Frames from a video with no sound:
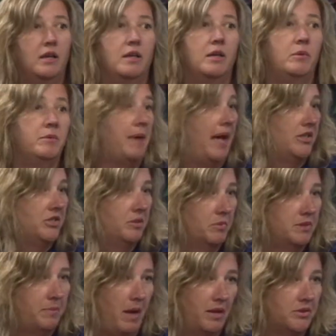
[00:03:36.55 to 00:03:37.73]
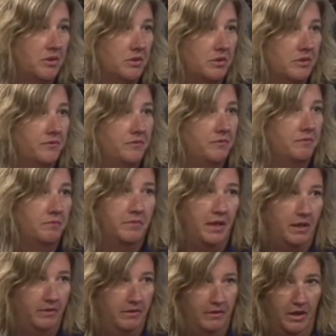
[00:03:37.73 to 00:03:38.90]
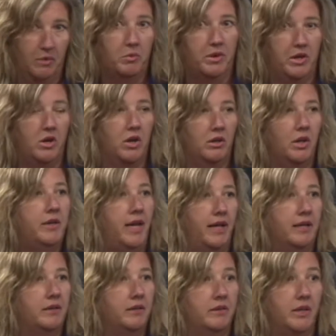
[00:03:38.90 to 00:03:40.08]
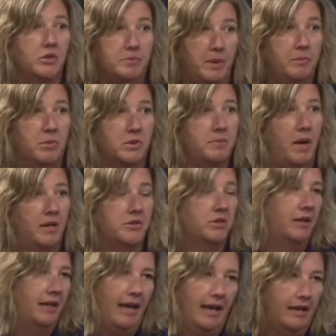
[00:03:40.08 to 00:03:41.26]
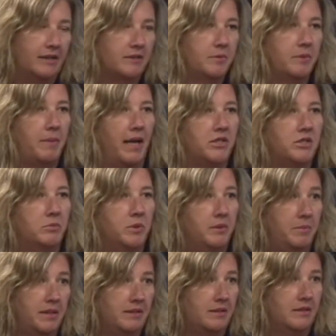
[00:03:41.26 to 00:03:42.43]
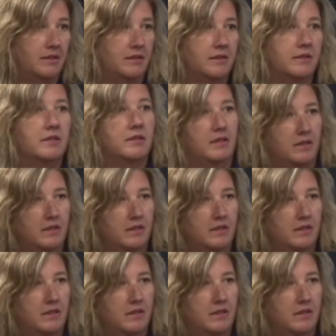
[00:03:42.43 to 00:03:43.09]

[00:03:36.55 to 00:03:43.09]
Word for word: Then we've matched them with sponsors that, that where they are located. There's people right. sponsored, like Annie's. We matched them with the businesses.